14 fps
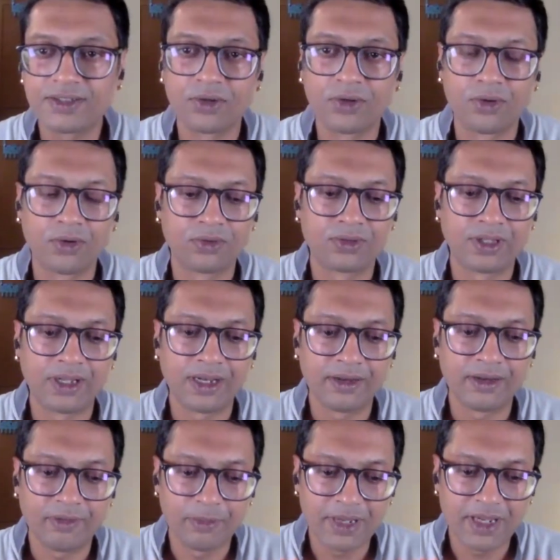So
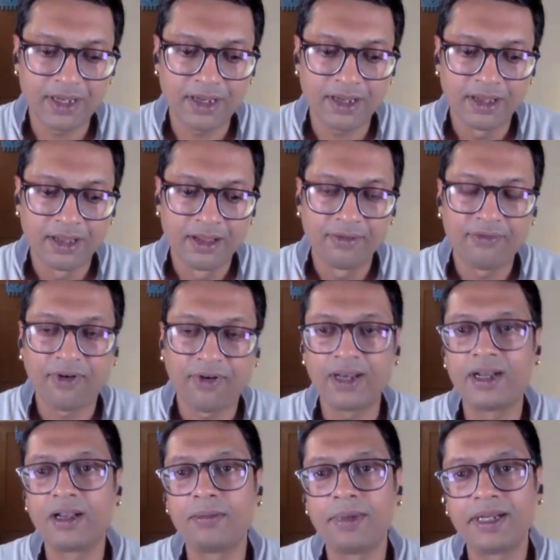it will be
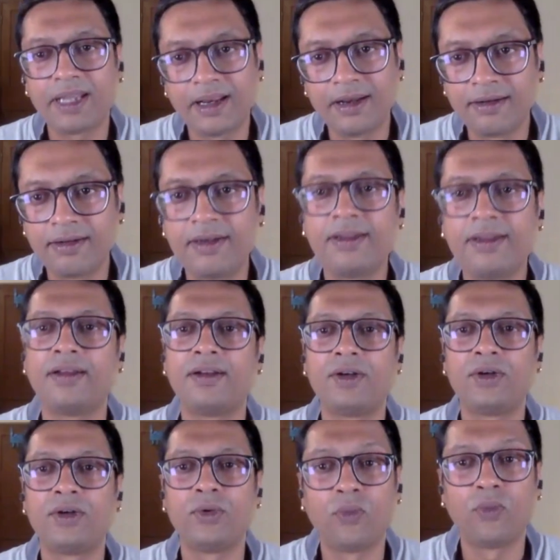fun, it will be tailored
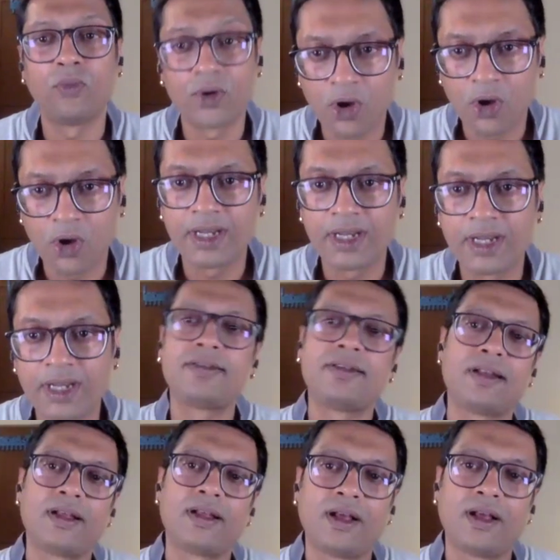to your
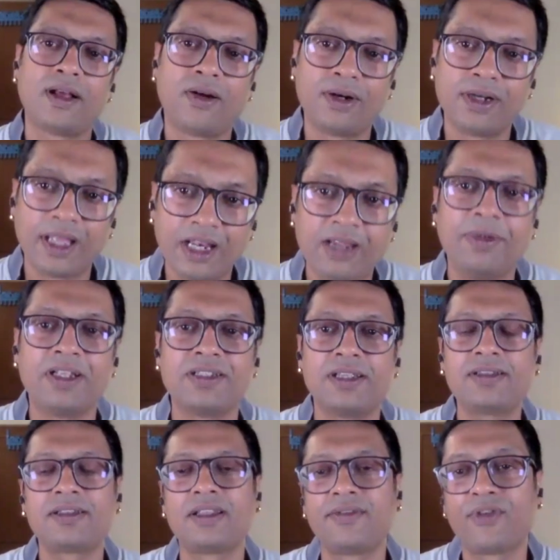needs on a daily
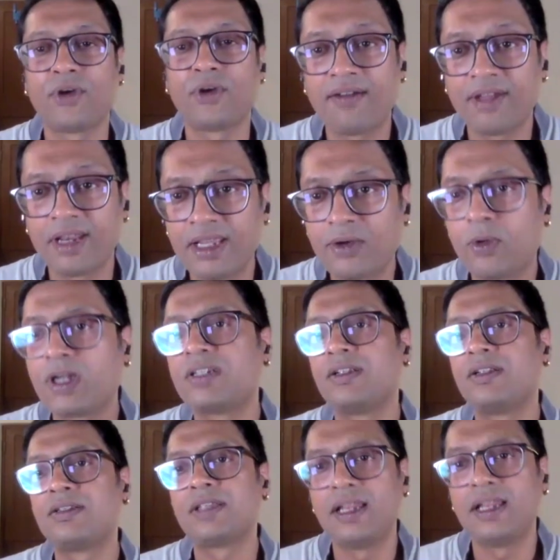basis. If you have any
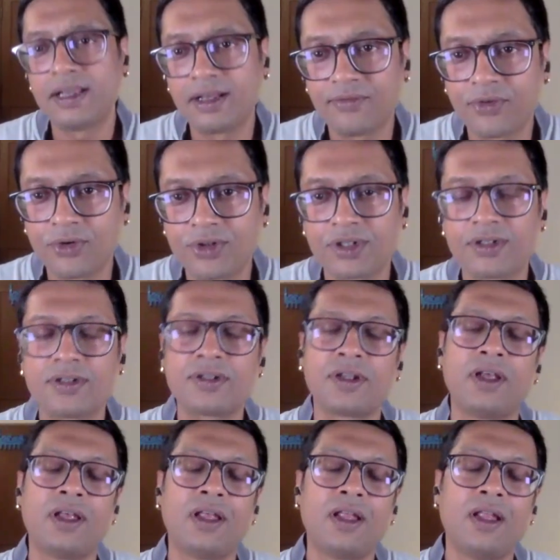questions, any confusions,
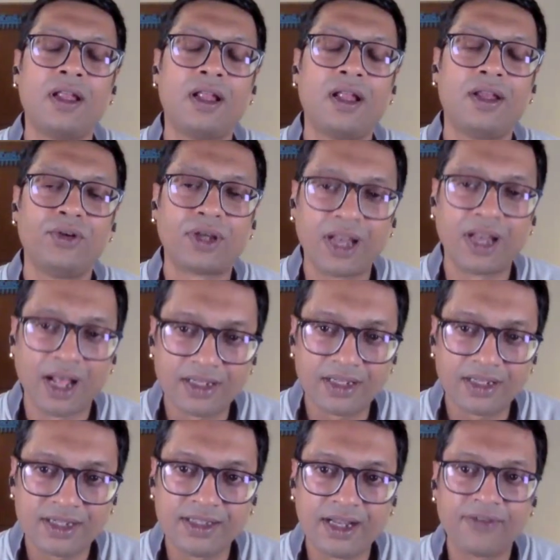you can
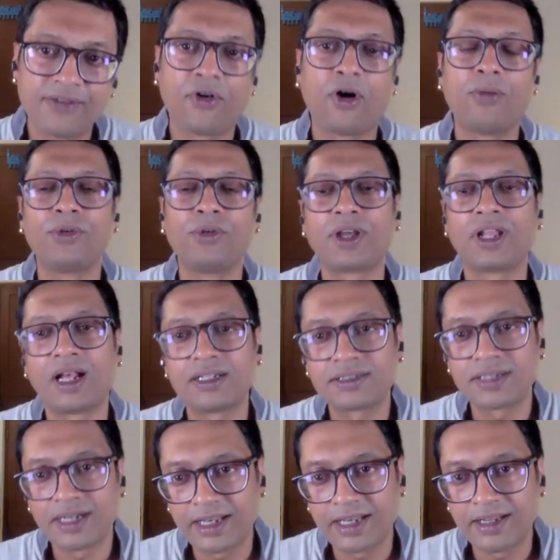ask in that form. You can
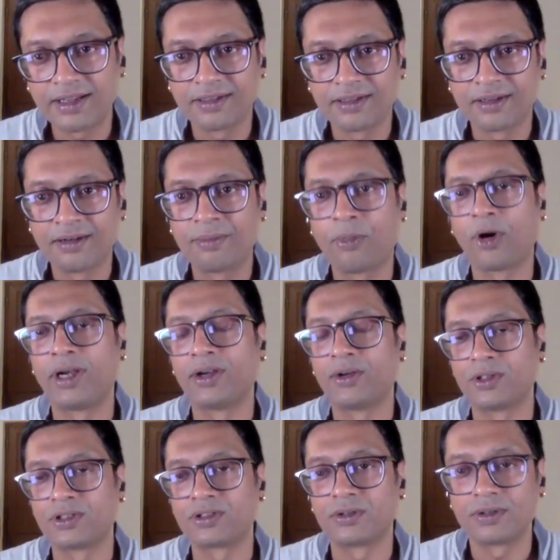ask at any other point
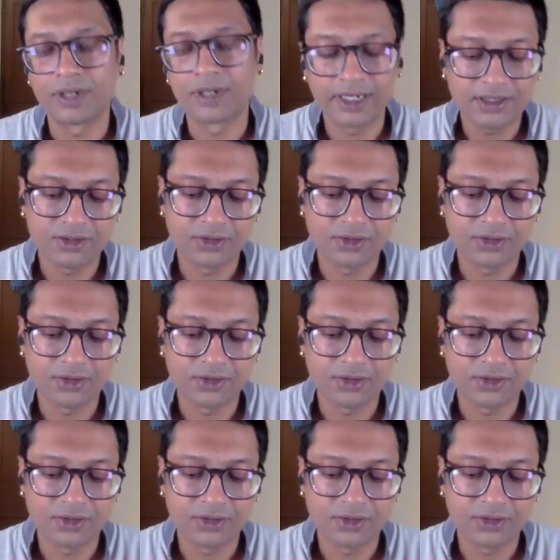also, right?